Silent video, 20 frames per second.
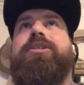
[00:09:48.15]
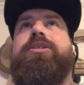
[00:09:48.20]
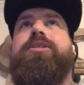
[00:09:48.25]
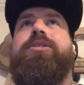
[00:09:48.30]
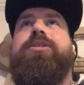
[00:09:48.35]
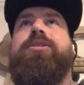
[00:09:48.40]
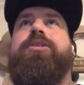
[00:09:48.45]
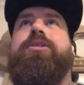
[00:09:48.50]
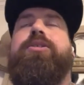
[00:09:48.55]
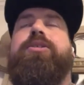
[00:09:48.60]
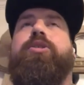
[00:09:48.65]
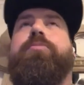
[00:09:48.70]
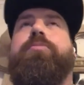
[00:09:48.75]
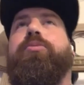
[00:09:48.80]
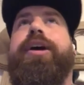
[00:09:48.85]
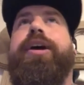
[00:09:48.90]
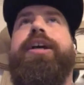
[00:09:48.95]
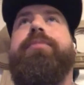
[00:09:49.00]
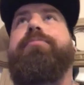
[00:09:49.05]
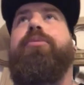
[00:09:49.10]
you pray and
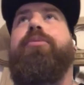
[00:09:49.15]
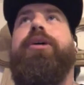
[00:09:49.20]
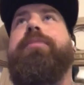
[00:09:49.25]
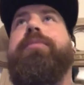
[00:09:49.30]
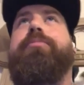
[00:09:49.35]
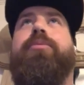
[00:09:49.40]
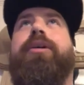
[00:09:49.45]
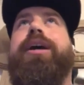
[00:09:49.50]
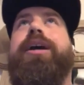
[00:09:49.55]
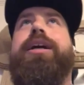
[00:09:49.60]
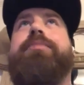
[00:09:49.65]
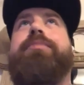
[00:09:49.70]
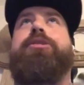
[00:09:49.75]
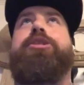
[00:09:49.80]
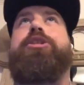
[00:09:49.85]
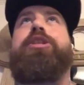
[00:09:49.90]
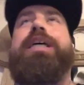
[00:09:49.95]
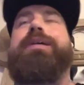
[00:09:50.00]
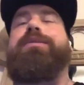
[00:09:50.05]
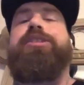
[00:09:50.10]
pray and pray, but you never see